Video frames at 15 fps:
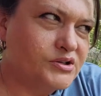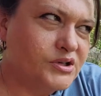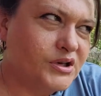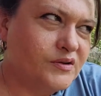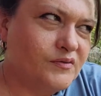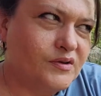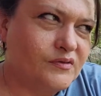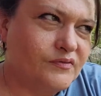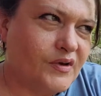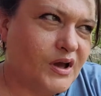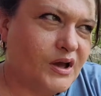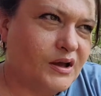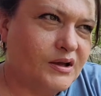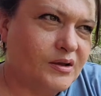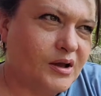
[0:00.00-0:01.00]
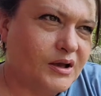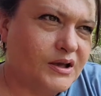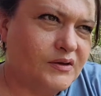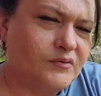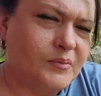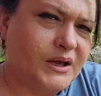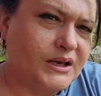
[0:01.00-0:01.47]
And even if I give
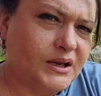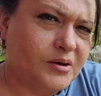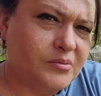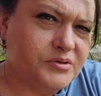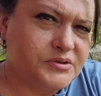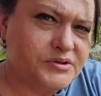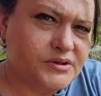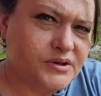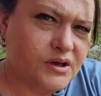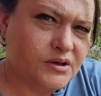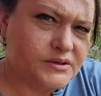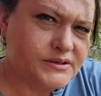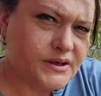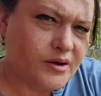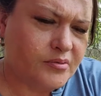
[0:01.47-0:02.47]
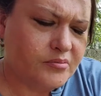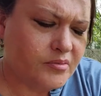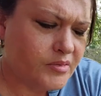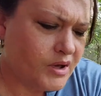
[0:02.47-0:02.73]
my neighbors some,